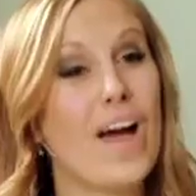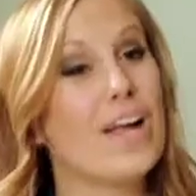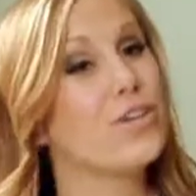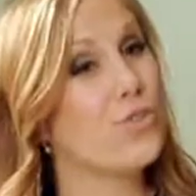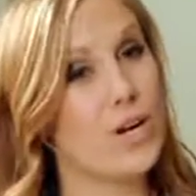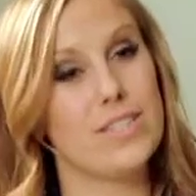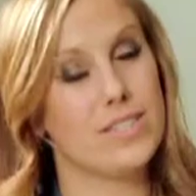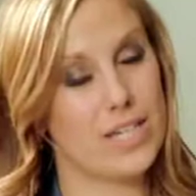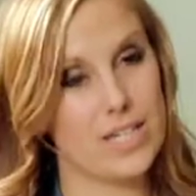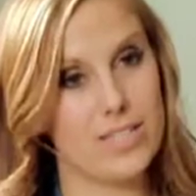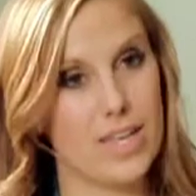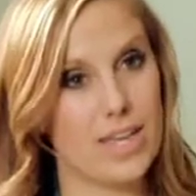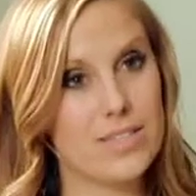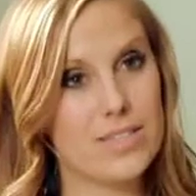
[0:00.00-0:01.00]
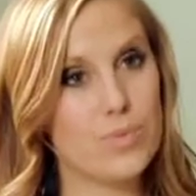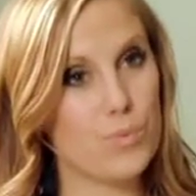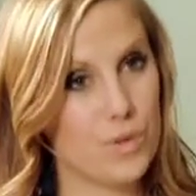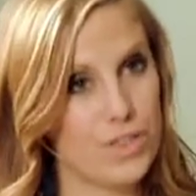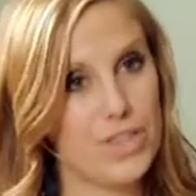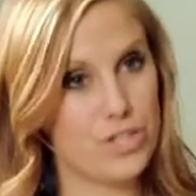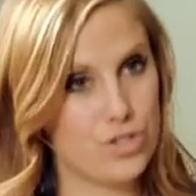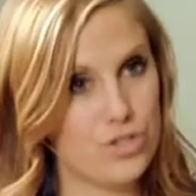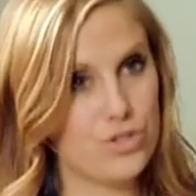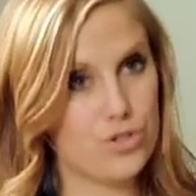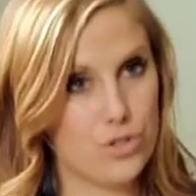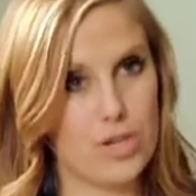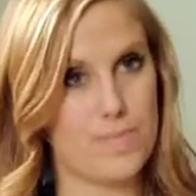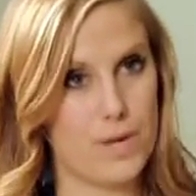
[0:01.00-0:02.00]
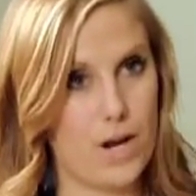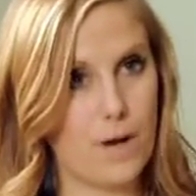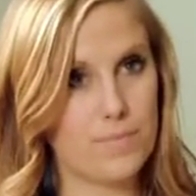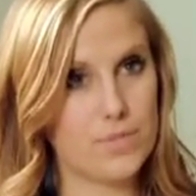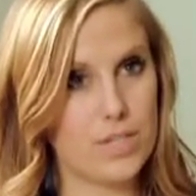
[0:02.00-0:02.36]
had great success with this treatment option?